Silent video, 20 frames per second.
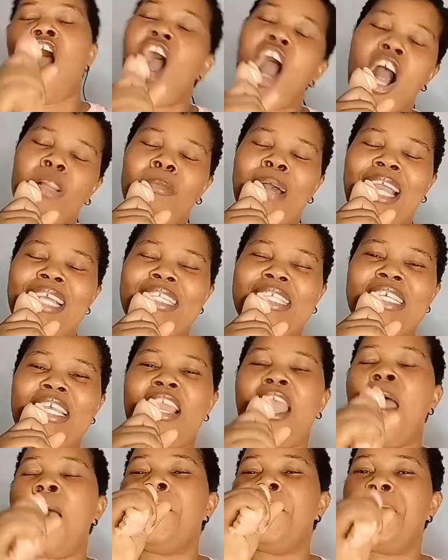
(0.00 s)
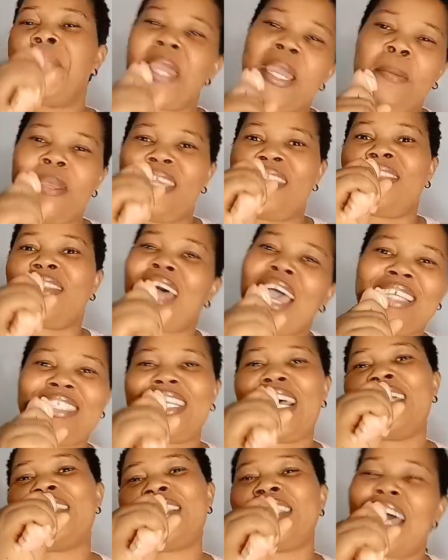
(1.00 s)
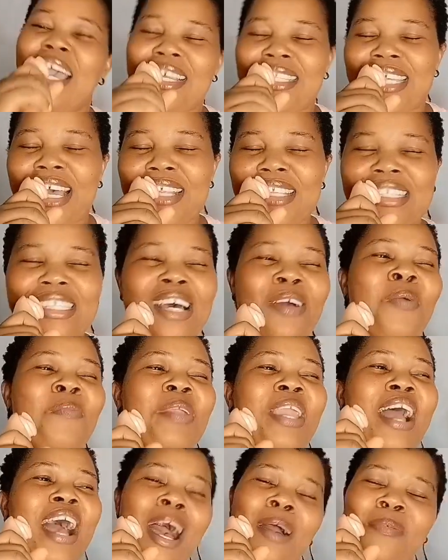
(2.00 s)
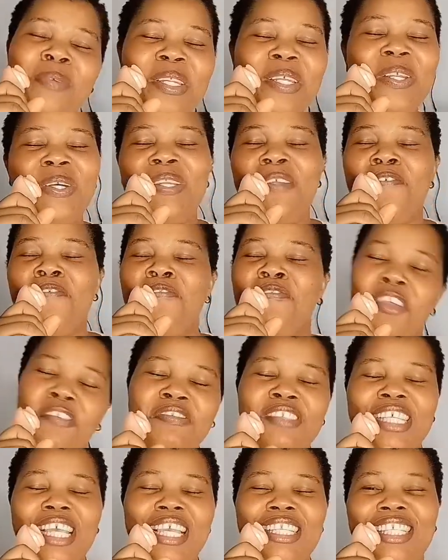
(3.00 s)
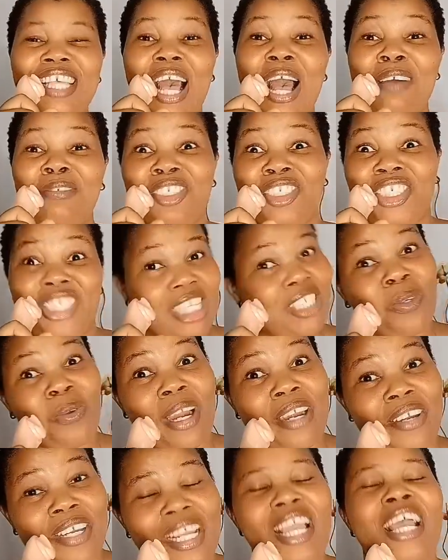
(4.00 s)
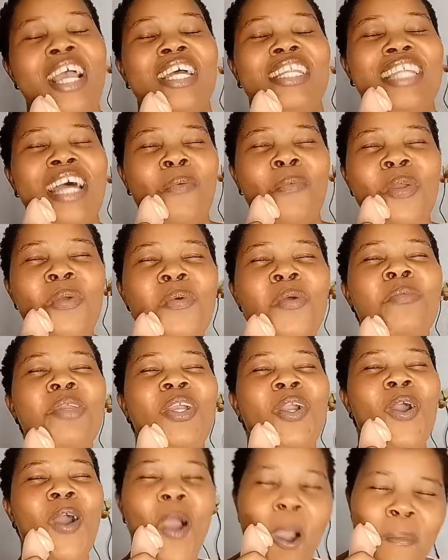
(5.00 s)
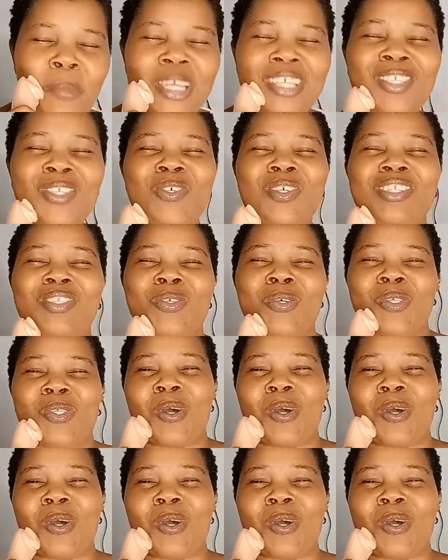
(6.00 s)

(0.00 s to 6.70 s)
Almighty, BB Naija Titans that will be happening on the 15th of January that we will be coming to do